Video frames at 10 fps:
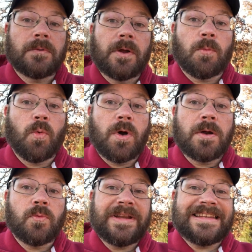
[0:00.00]
Number
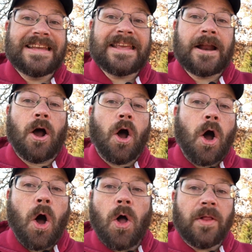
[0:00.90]
one, we did get
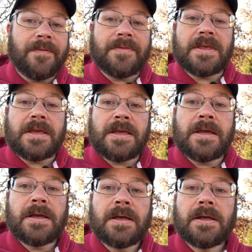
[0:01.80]
all of the
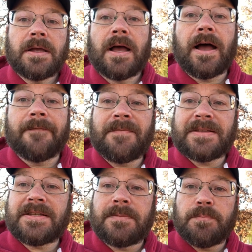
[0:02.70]

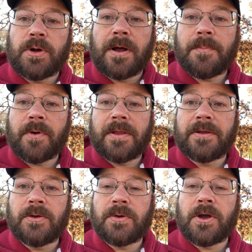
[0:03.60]
fencing put up around the
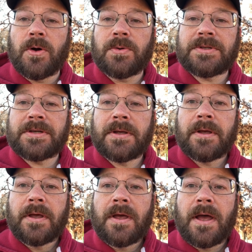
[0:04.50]
new goat
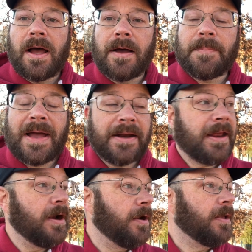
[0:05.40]
paddock
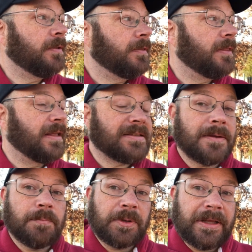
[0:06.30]
area. That's
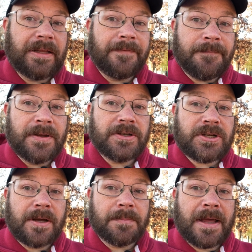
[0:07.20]
completely finished
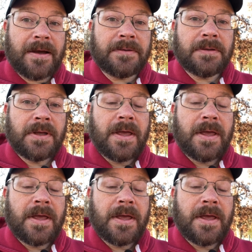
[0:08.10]
up now.